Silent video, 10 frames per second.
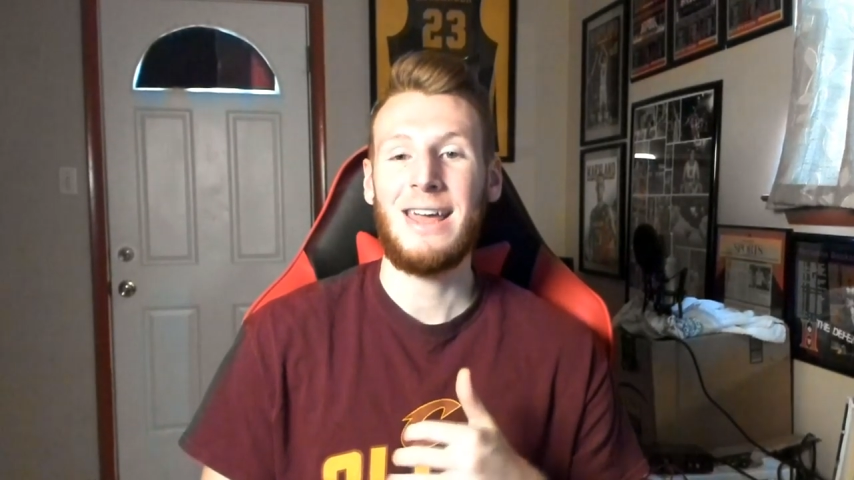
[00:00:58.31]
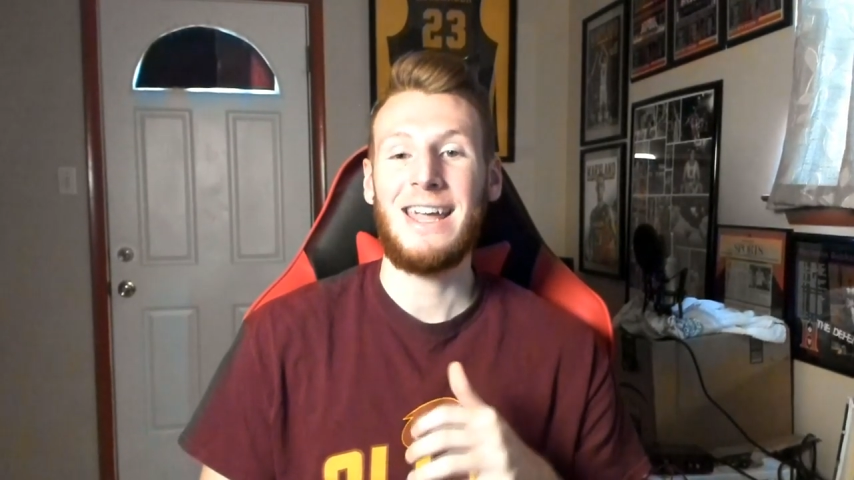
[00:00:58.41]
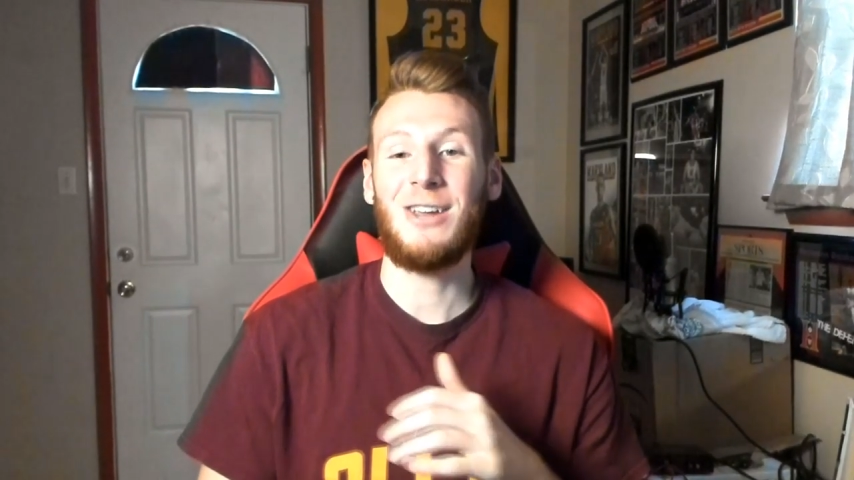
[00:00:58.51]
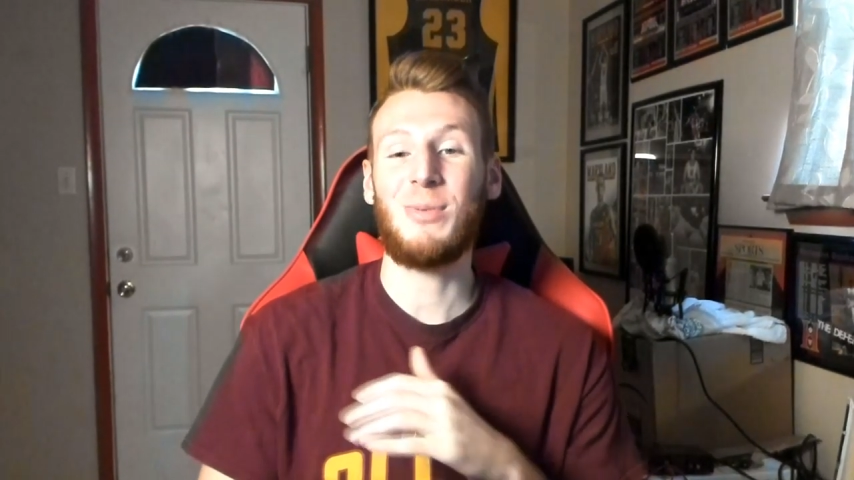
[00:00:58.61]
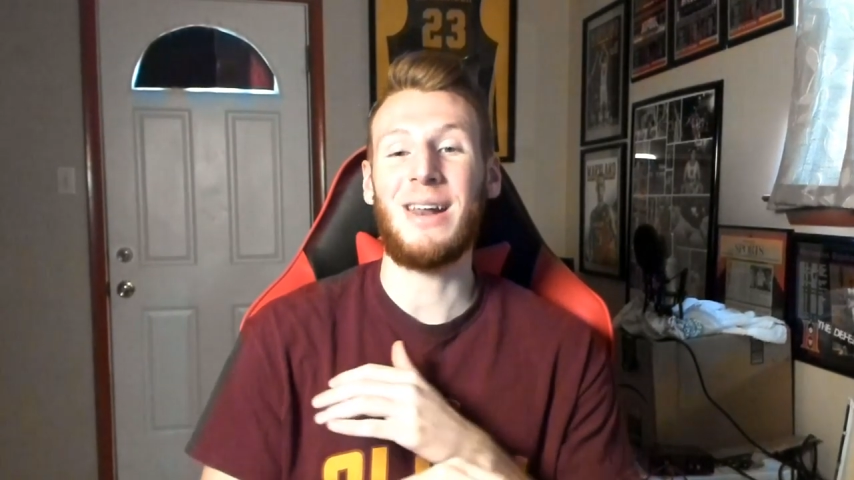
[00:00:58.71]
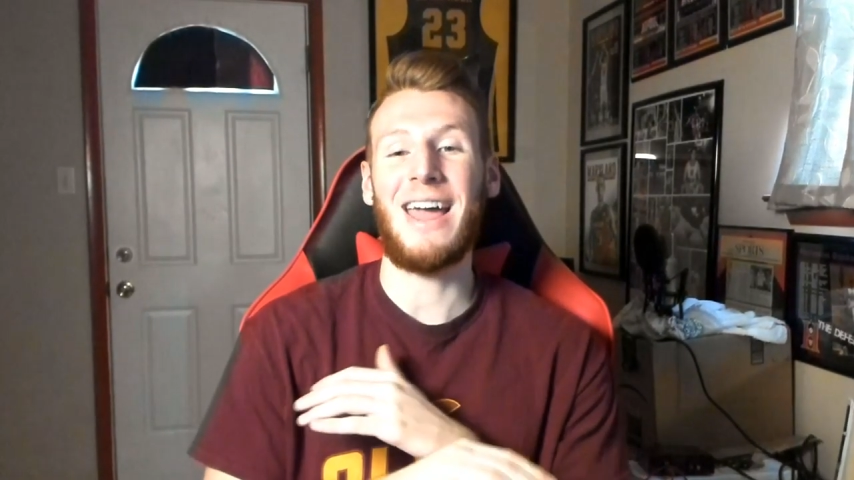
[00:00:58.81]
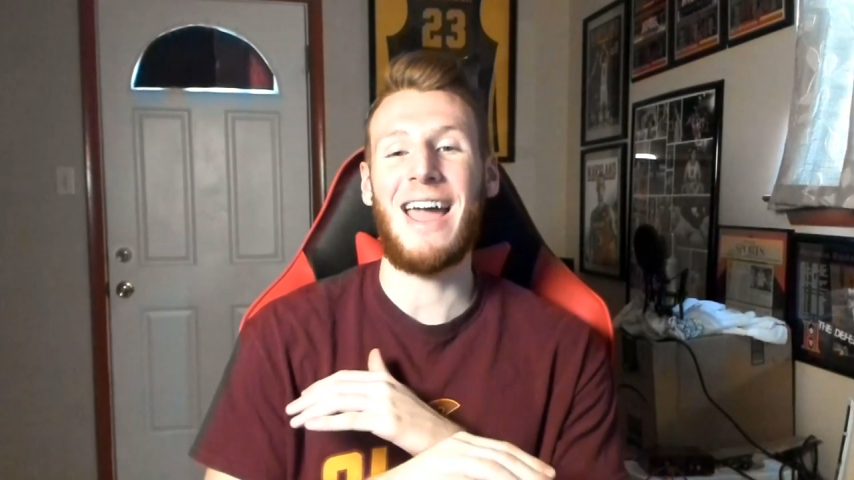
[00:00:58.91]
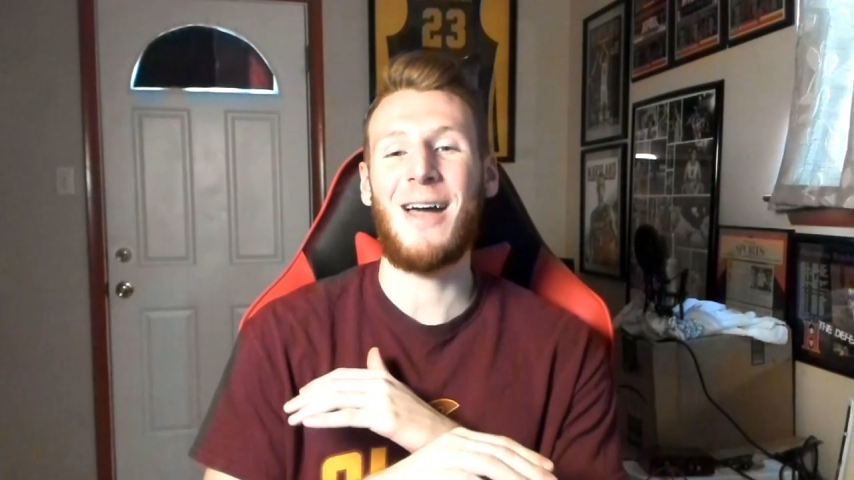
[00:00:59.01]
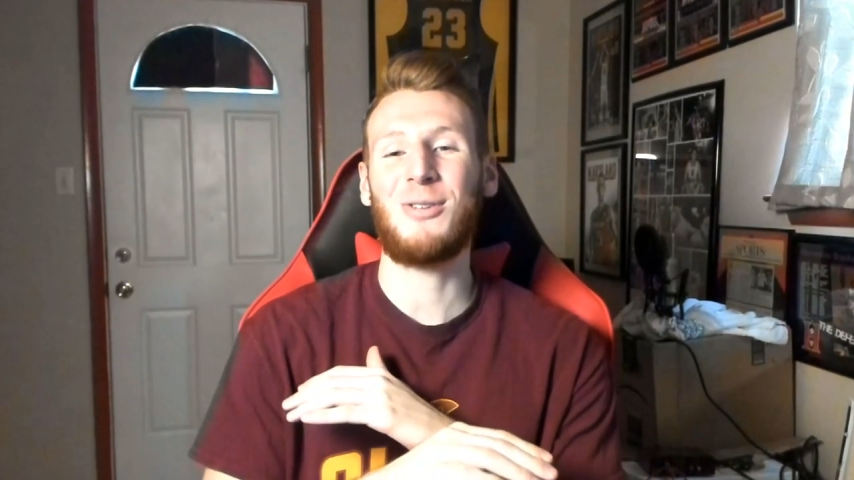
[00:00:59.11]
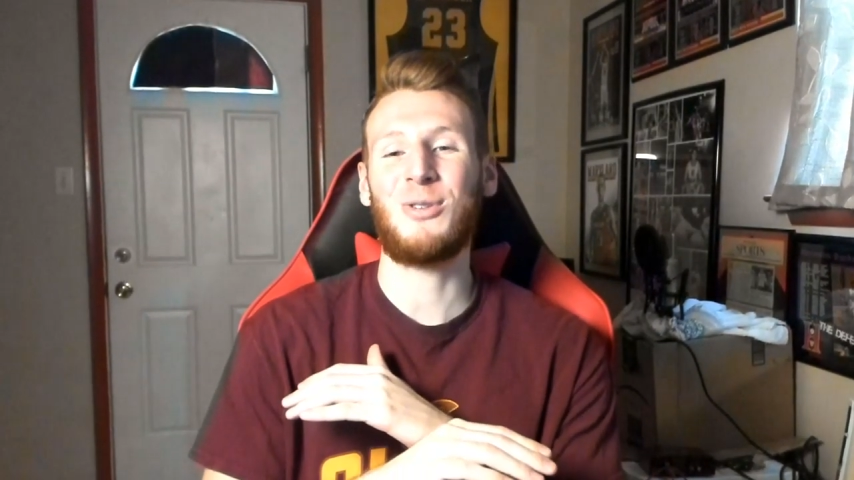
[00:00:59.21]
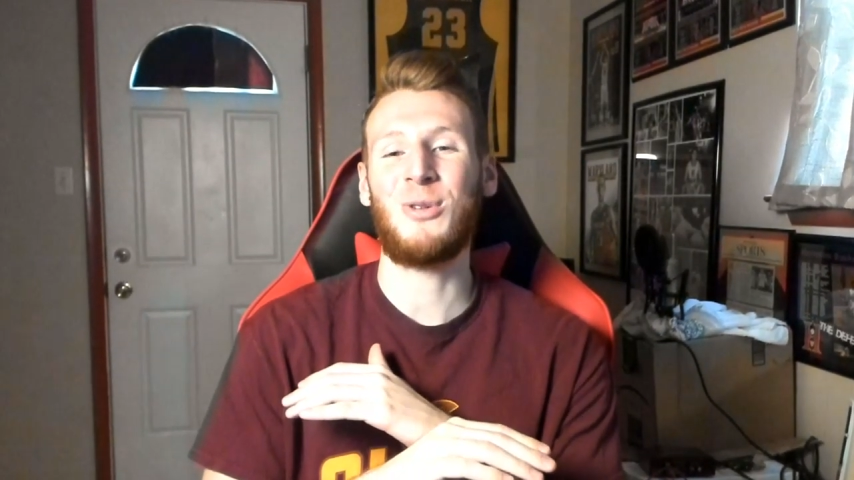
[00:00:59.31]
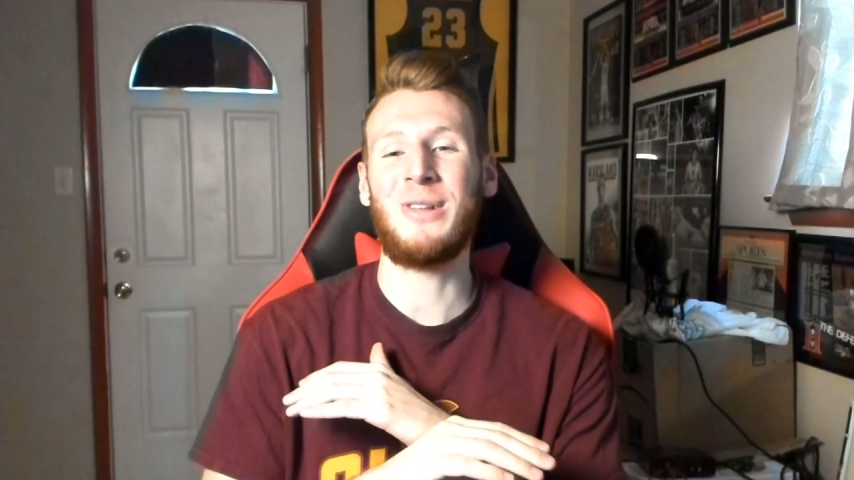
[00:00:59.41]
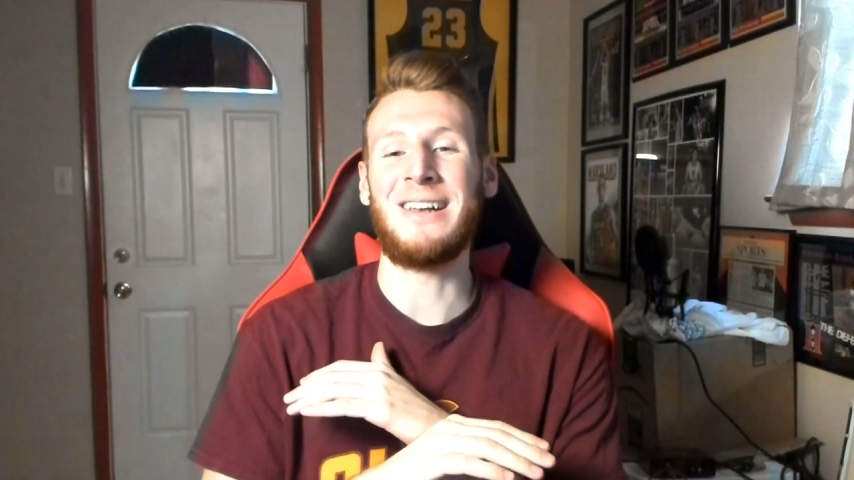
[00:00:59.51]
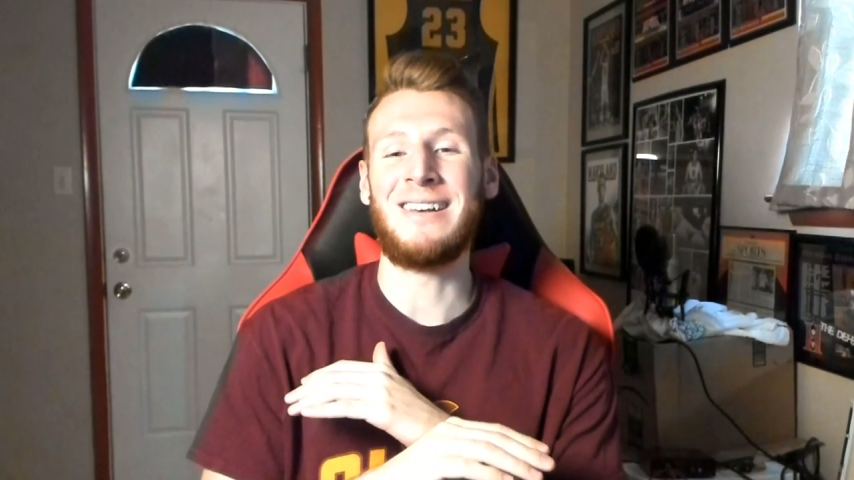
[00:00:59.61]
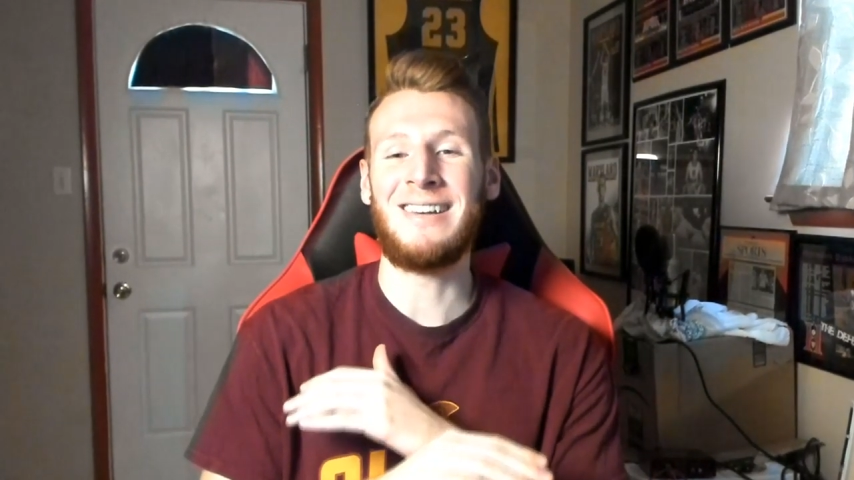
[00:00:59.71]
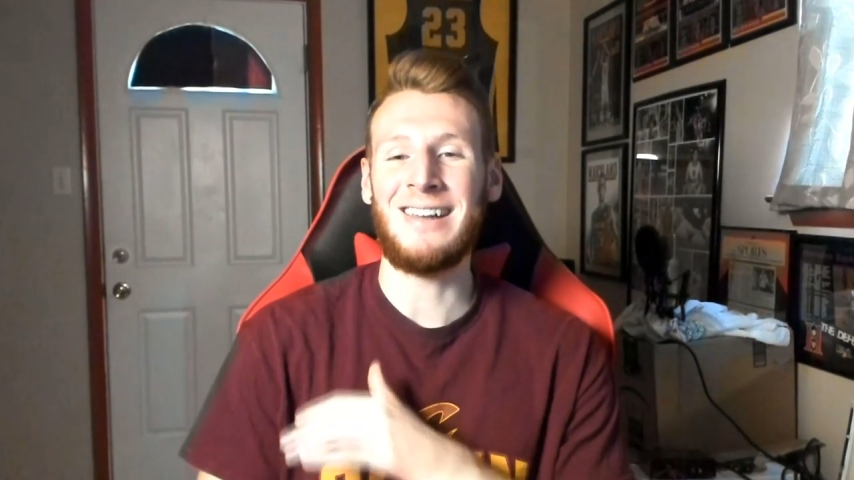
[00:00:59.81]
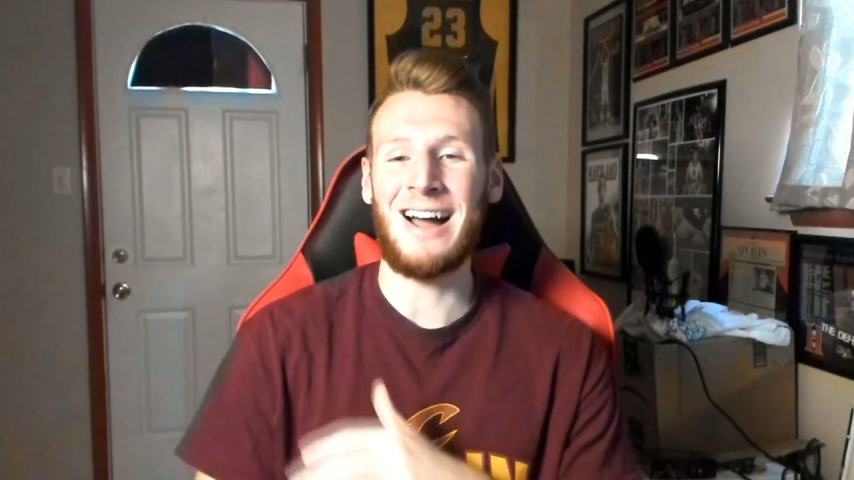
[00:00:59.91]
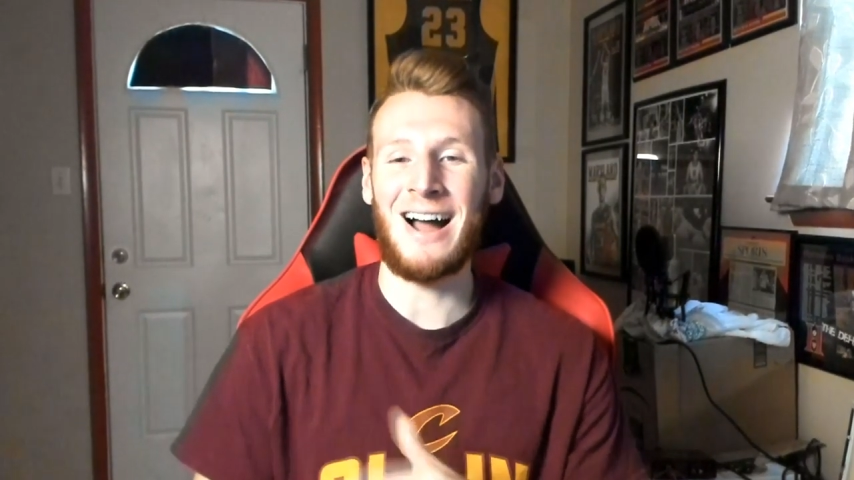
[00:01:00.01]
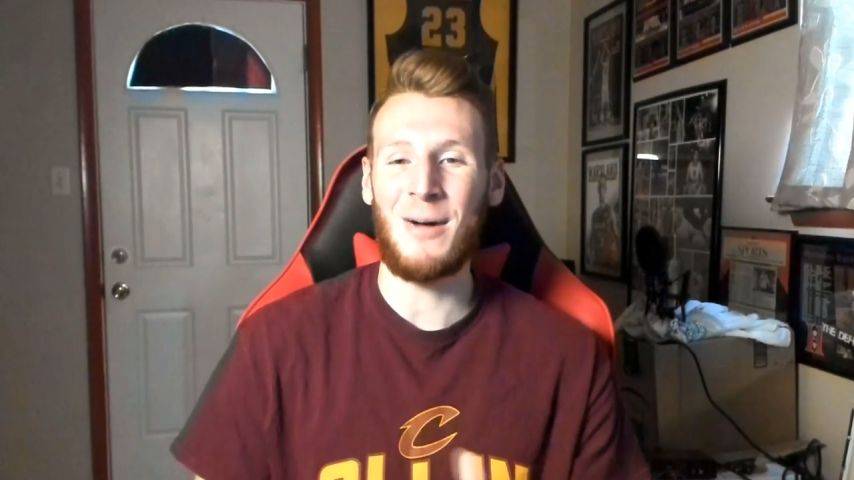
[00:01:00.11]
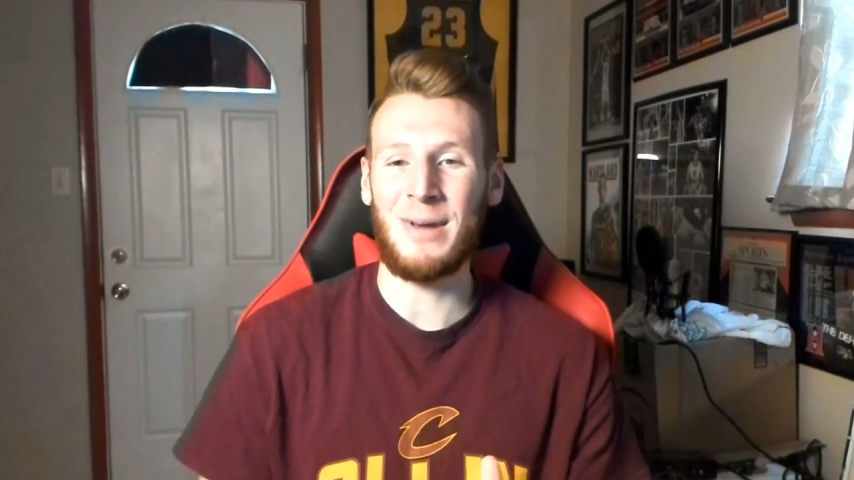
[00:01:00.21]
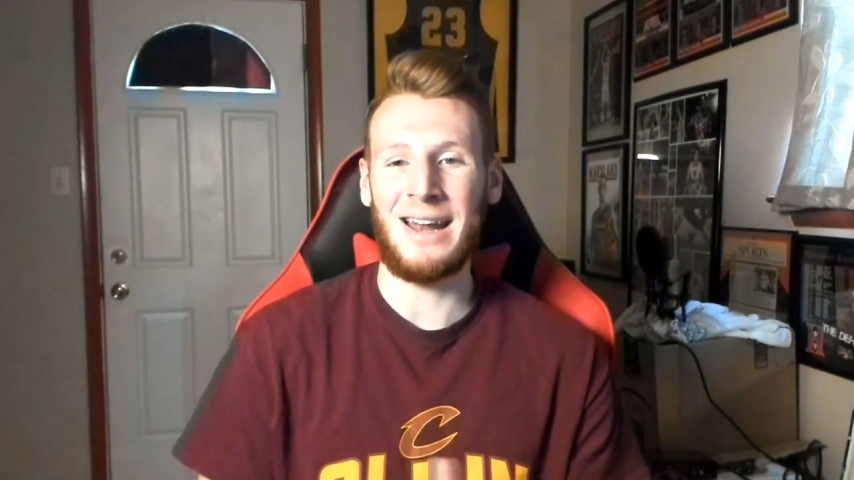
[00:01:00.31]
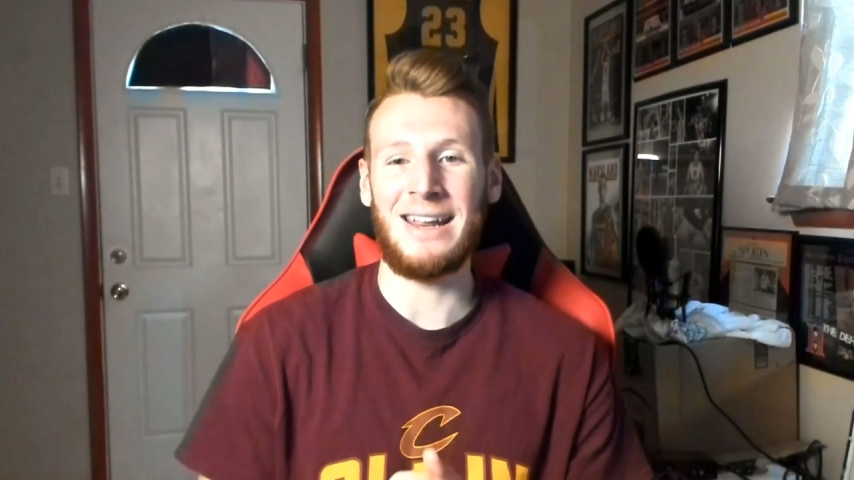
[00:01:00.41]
He's been absolutely dominating.